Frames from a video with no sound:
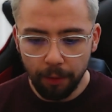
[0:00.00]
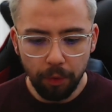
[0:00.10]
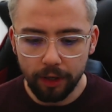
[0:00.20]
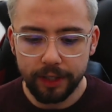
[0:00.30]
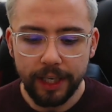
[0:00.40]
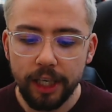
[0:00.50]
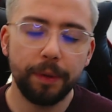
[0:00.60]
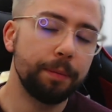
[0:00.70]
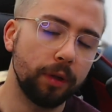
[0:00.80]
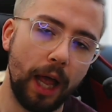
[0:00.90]
I want to
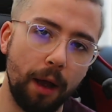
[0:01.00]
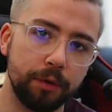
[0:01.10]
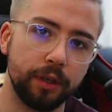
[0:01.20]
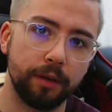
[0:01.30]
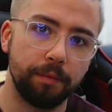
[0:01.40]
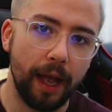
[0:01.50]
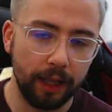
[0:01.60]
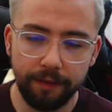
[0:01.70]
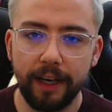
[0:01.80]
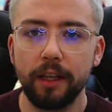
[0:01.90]
teach people how to
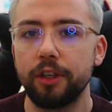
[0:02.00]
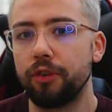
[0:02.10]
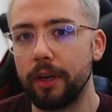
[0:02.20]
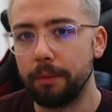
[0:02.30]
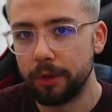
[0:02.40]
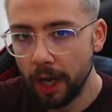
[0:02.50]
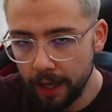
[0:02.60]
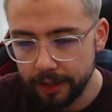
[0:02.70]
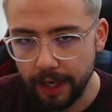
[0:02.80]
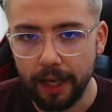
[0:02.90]
elevate their streams,
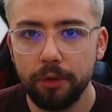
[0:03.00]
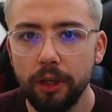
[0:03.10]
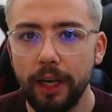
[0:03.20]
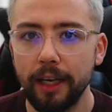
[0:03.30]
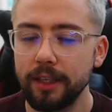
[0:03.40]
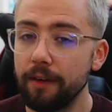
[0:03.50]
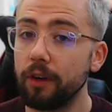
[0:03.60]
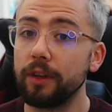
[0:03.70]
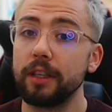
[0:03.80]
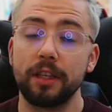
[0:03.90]
take them to the next
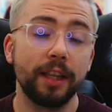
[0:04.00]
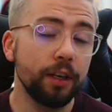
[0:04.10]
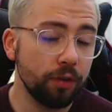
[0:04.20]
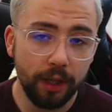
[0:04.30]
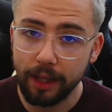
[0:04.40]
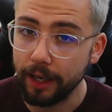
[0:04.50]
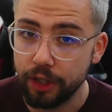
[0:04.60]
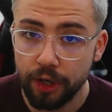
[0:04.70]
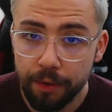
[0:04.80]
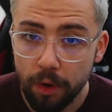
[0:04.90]
level. There's literally
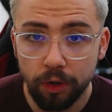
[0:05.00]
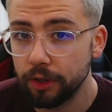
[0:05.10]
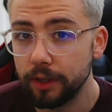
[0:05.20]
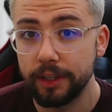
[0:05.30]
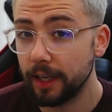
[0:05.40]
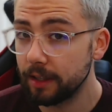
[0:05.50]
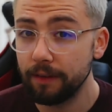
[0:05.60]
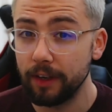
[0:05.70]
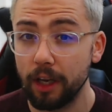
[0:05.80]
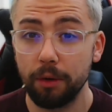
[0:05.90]
like
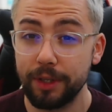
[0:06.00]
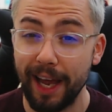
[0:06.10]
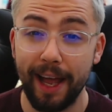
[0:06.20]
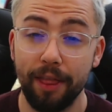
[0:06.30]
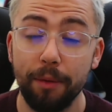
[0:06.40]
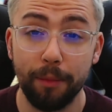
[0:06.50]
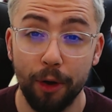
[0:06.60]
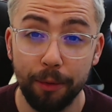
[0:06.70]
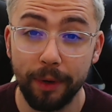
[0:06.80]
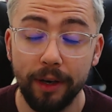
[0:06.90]
260 videos at the
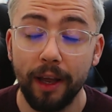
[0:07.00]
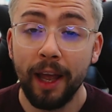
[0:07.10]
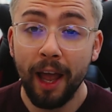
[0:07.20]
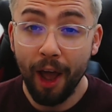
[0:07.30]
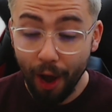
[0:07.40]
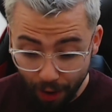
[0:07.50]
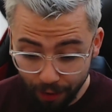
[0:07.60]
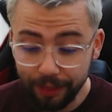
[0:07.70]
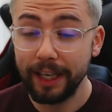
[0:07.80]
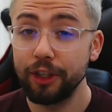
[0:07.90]
moment
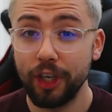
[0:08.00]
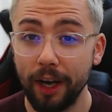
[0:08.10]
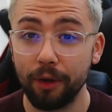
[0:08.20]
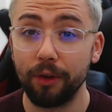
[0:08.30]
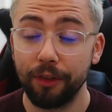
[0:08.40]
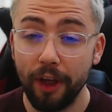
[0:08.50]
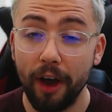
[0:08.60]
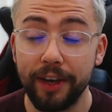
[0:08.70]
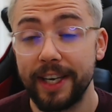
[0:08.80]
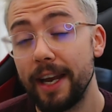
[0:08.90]
on this channel
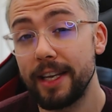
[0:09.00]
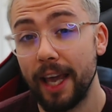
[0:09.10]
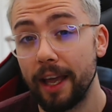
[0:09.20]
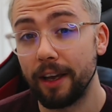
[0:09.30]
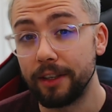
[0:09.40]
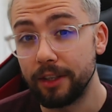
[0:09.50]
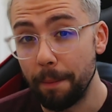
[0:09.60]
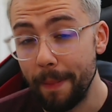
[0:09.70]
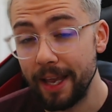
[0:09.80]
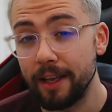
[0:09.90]
that are dedicated to
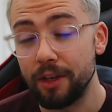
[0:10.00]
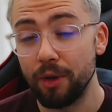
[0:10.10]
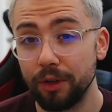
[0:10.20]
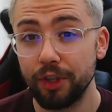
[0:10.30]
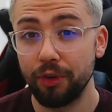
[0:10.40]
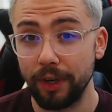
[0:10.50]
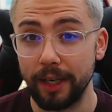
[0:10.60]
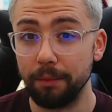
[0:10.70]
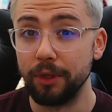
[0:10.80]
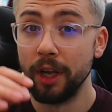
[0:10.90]
making your
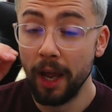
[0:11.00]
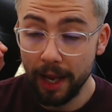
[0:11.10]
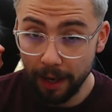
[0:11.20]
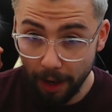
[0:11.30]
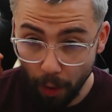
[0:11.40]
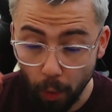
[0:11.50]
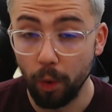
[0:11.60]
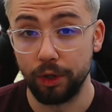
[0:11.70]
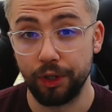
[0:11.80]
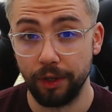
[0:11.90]
streams
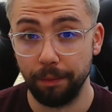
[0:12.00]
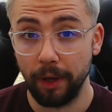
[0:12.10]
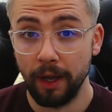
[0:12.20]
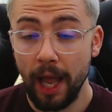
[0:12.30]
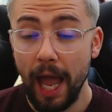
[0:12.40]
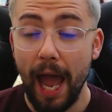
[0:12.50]
awesome.